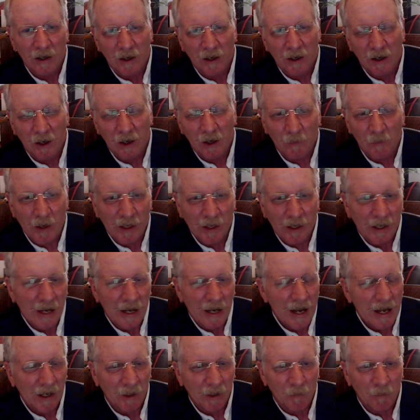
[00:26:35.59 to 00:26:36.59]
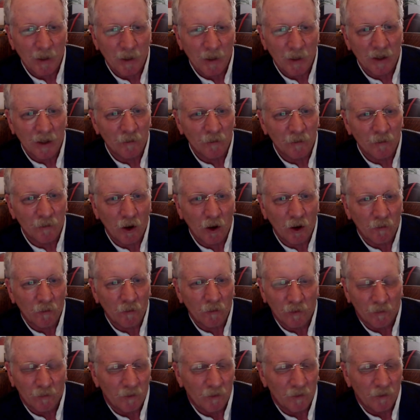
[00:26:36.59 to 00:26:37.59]
And had he been involved,
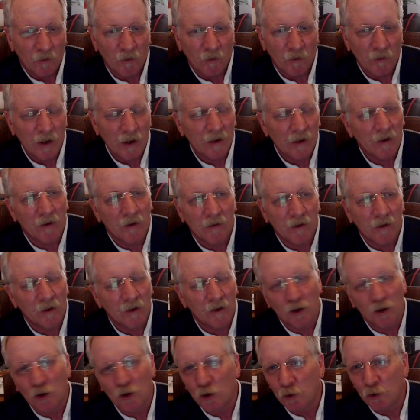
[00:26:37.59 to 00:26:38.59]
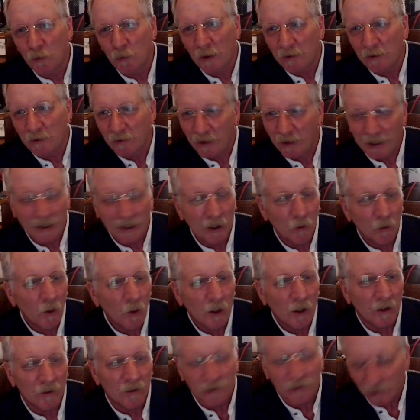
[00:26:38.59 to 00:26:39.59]
they would have had nothing to lose by saying he
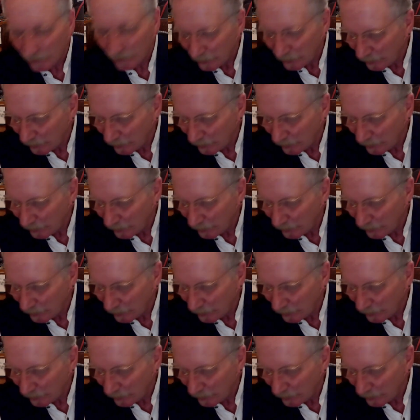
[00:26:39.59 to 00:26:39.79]
was.